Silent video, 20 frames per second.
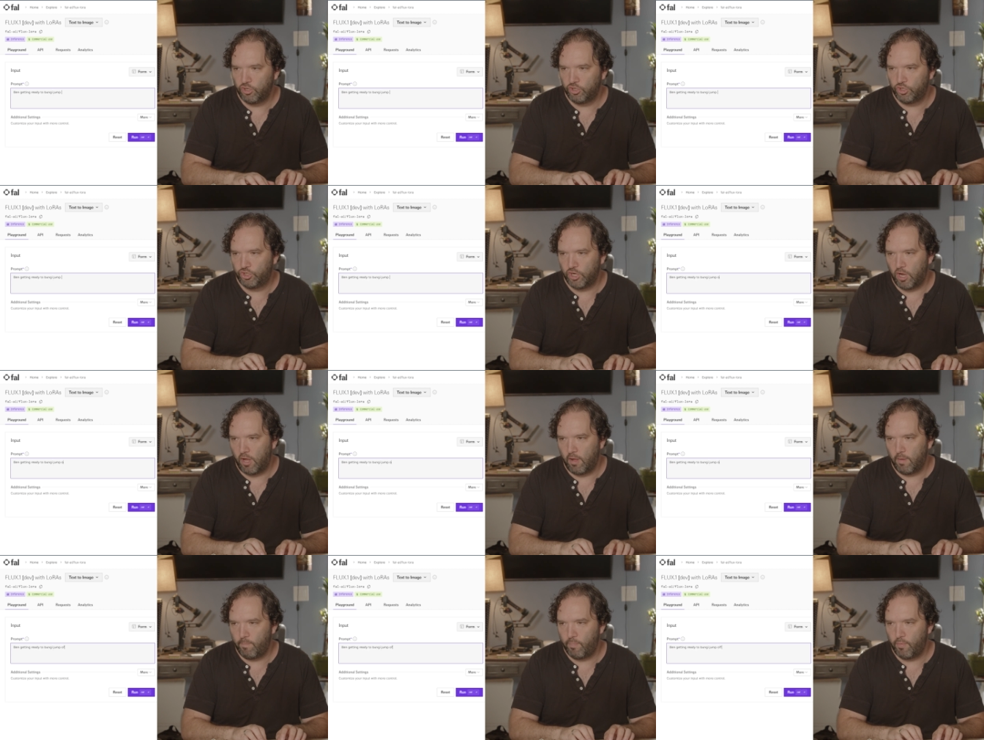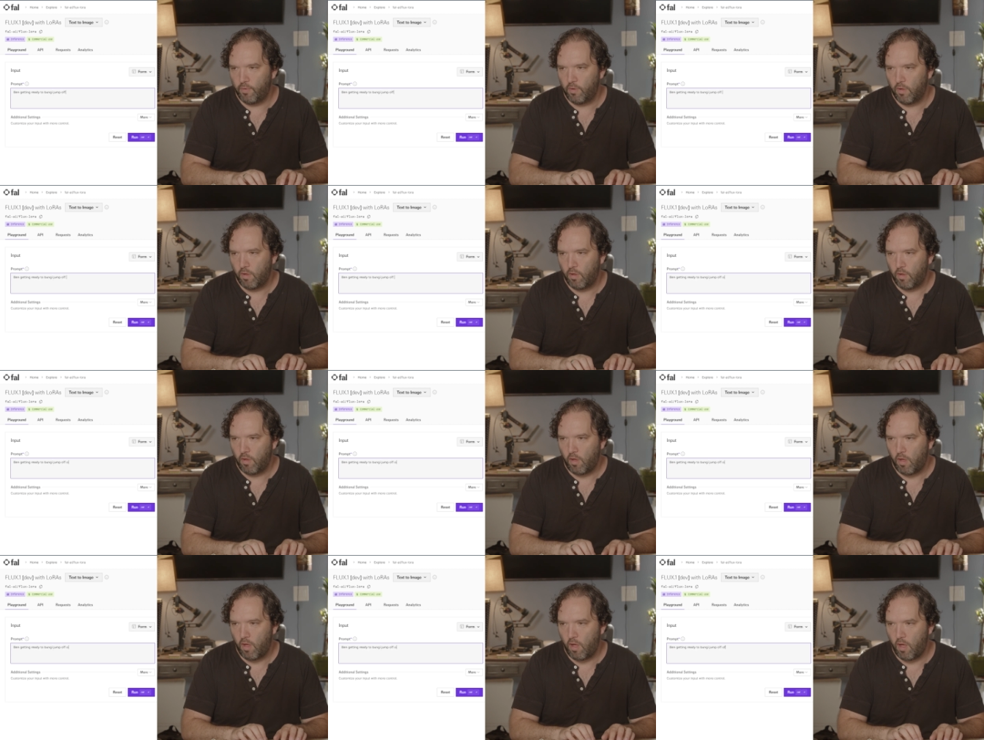jump
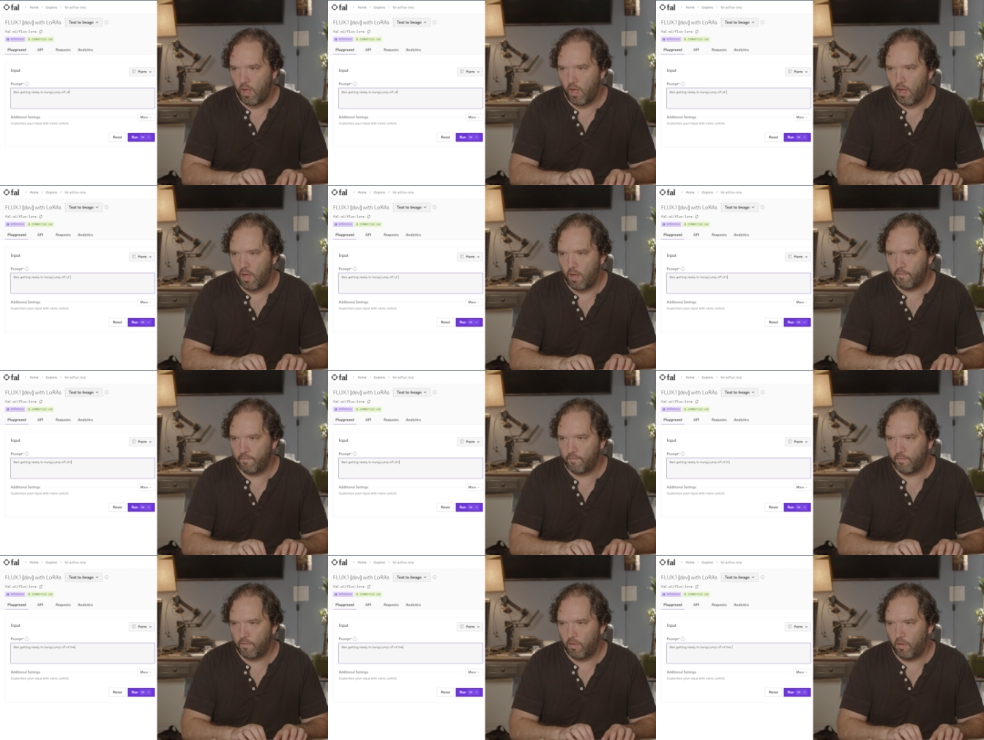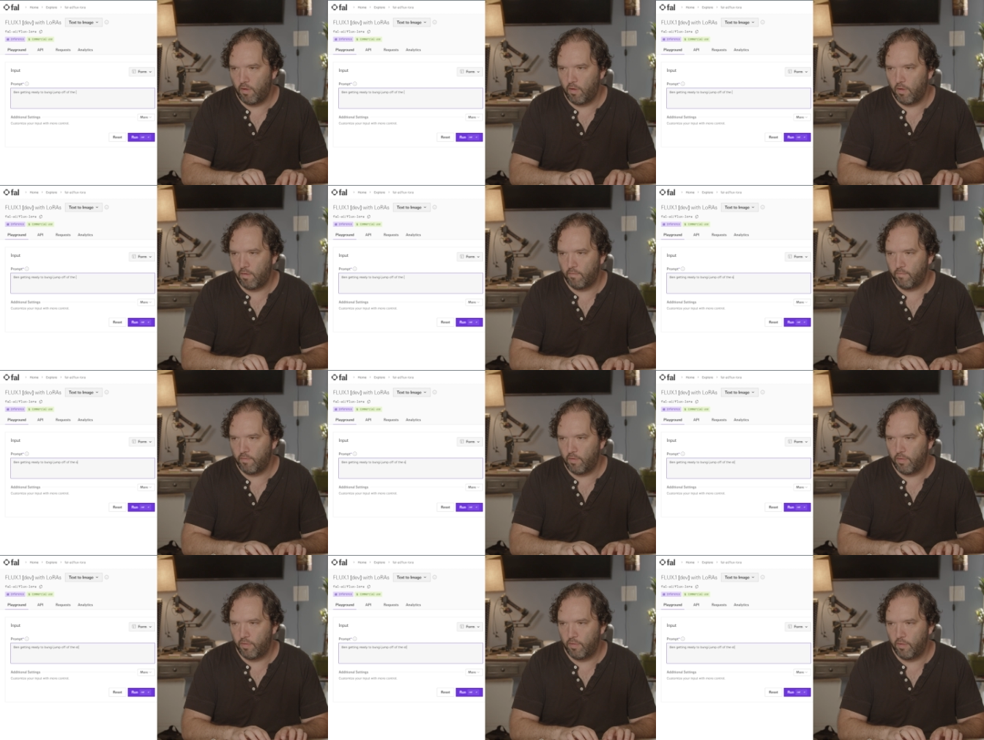off of